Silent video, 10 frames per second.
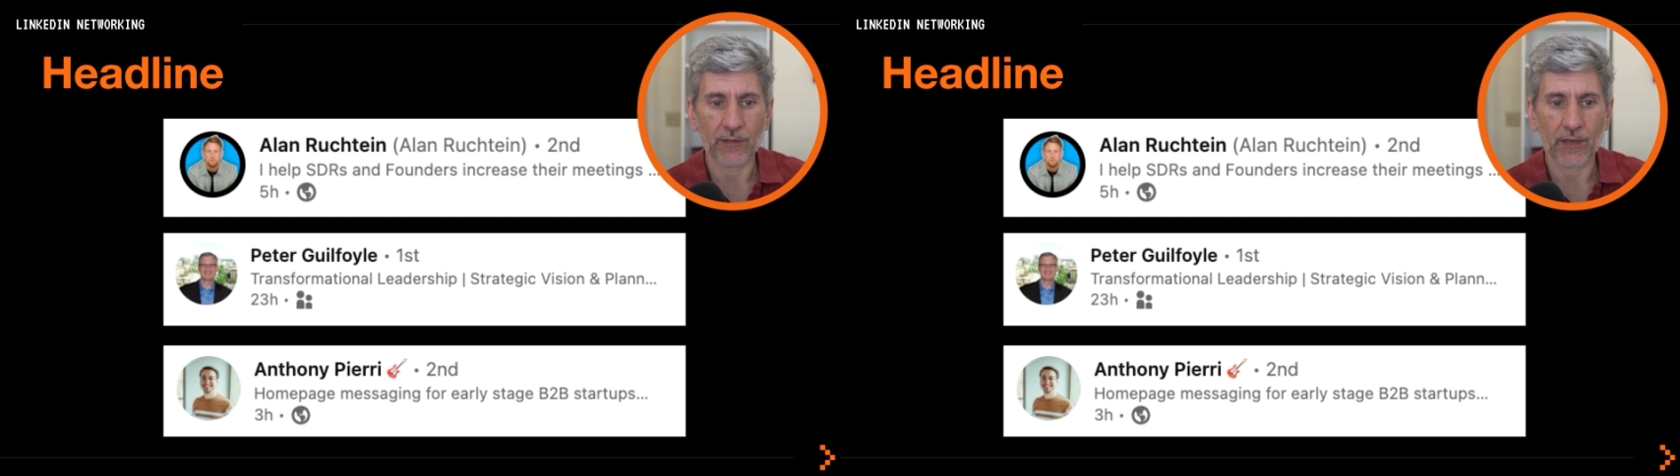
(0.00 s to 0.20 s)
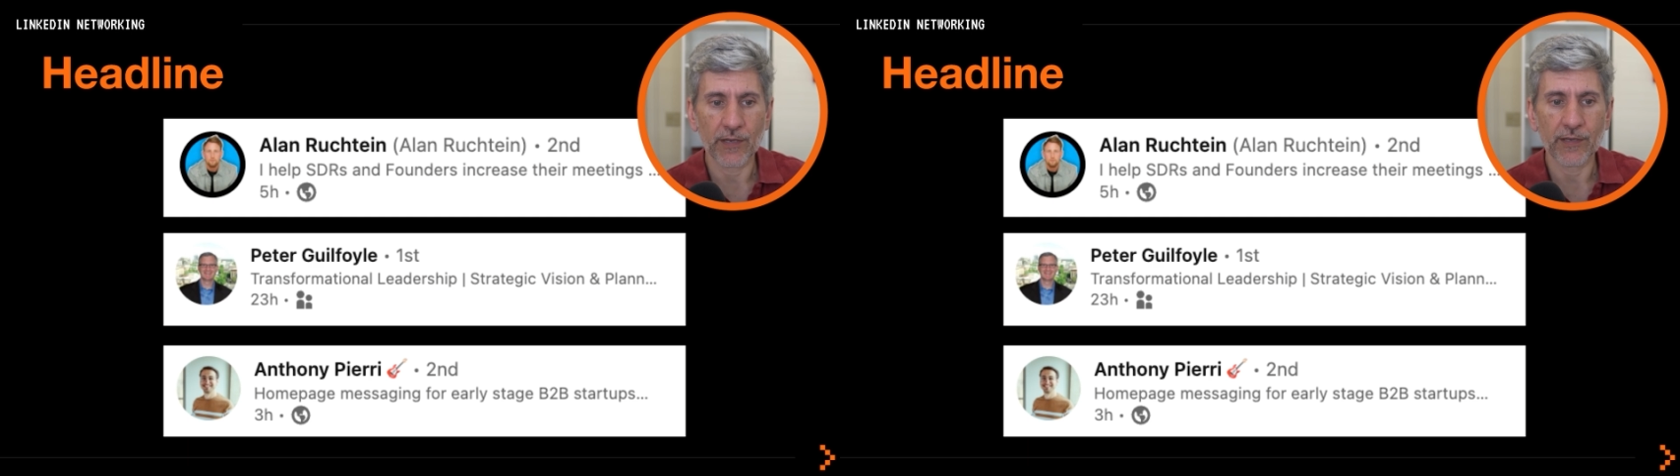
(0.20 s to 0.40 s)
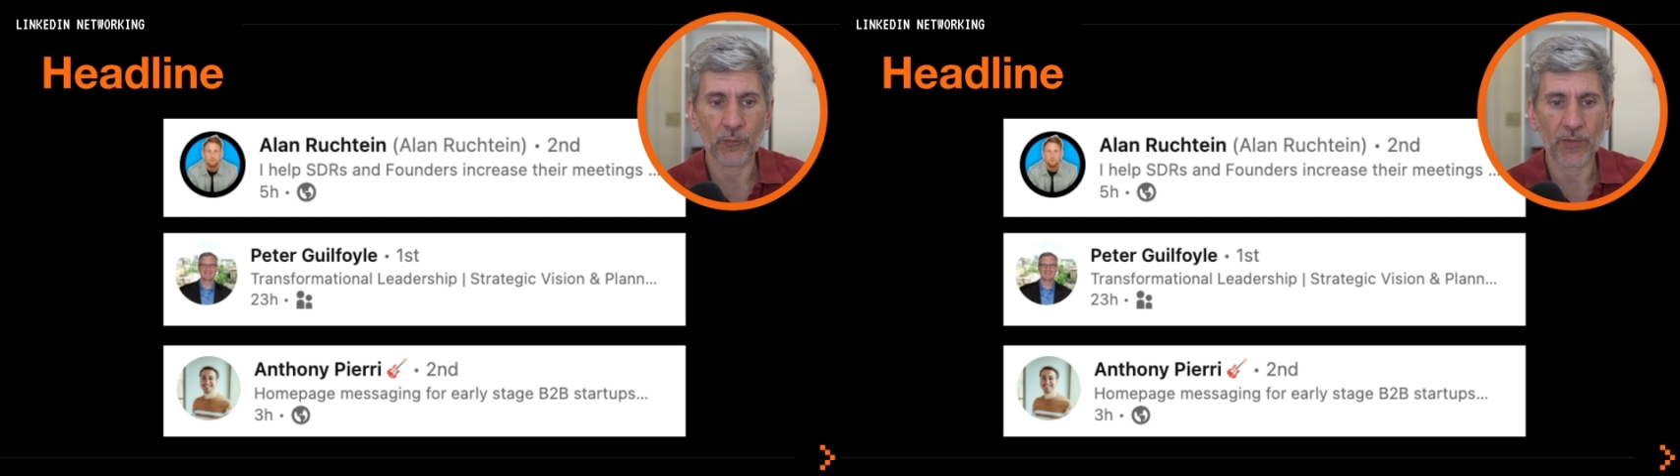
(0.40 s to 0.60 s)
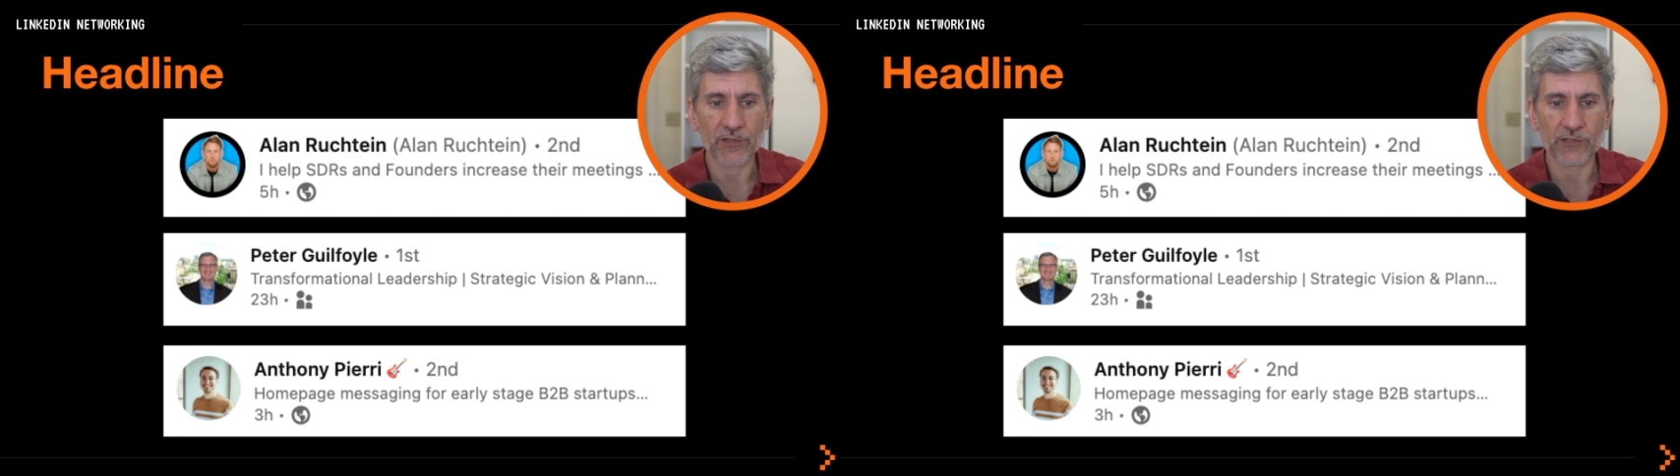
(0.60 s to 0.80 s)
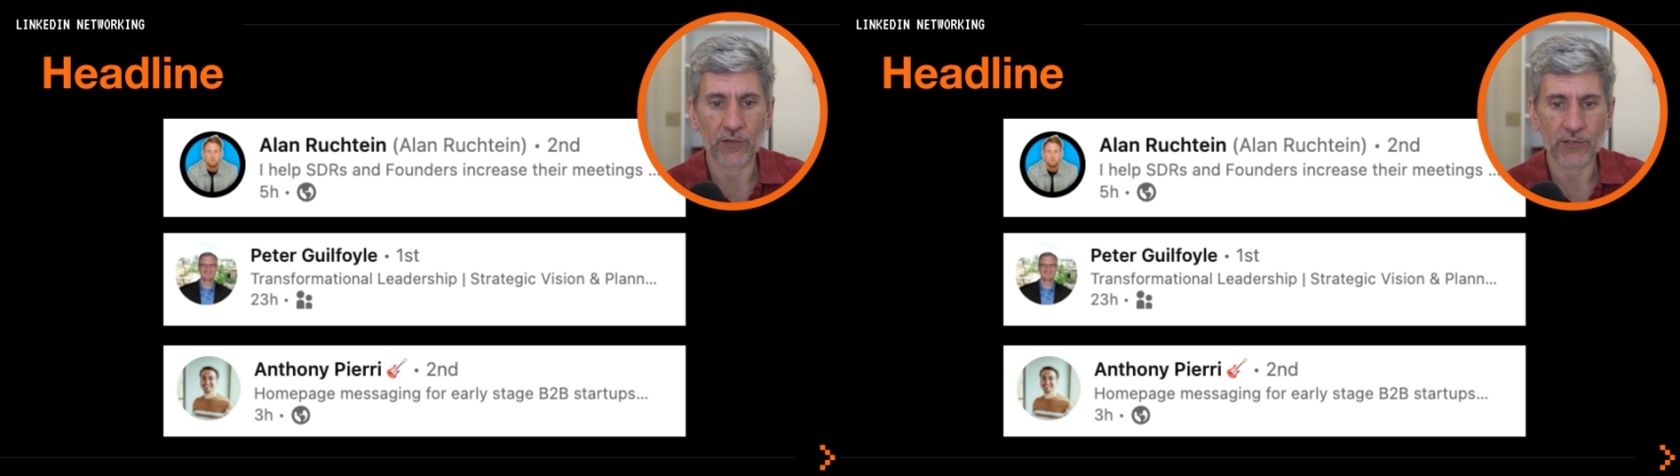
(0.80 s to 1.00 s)
I help
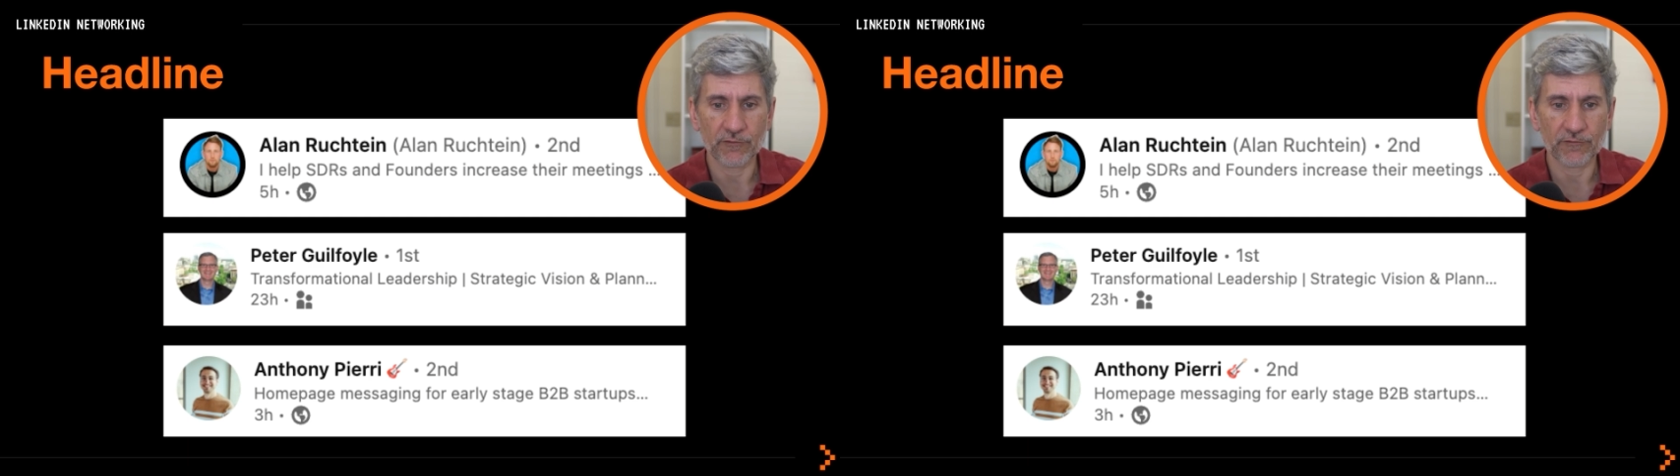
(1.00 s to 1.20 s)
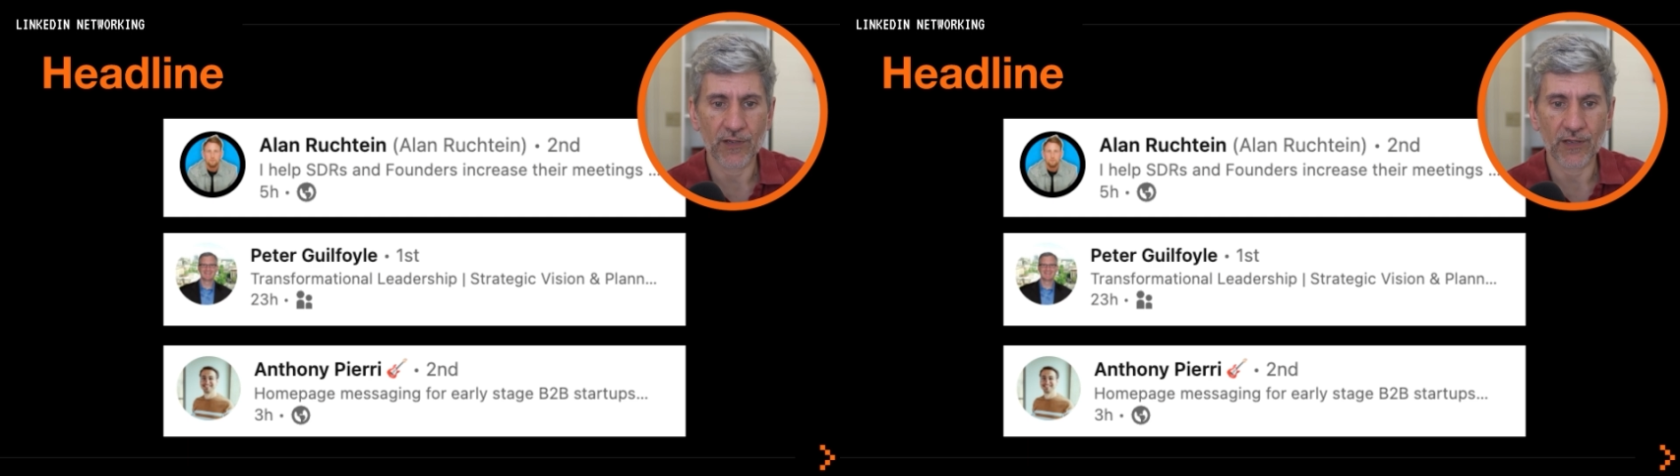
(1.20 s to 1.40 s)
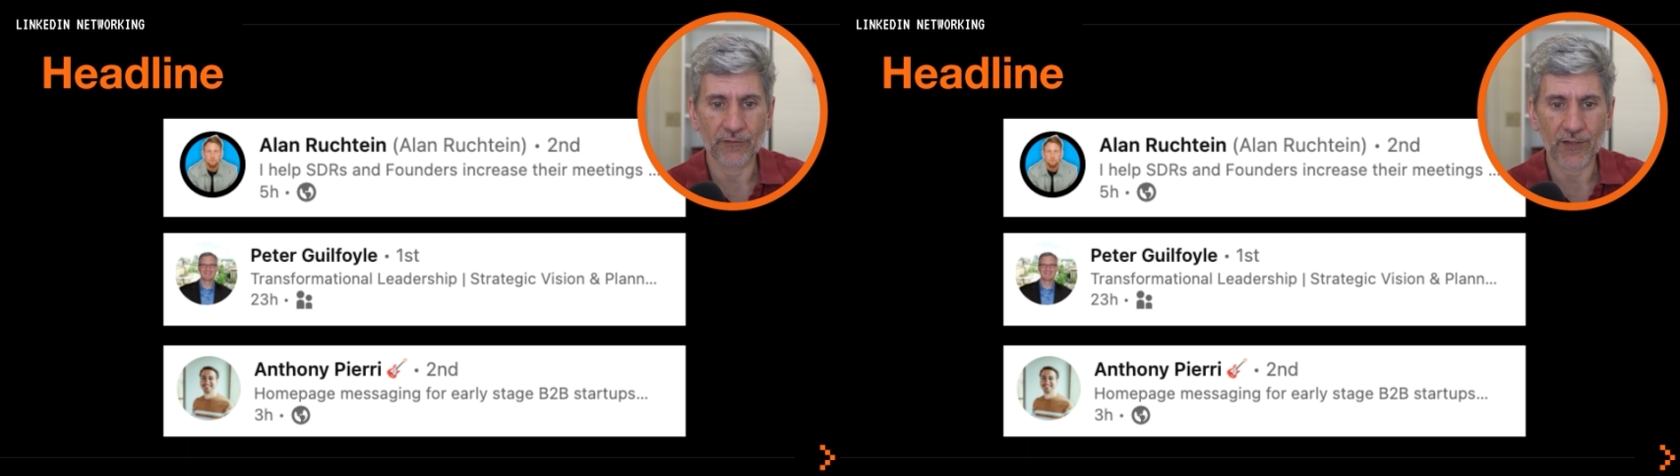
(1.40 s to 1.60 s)
SDRs and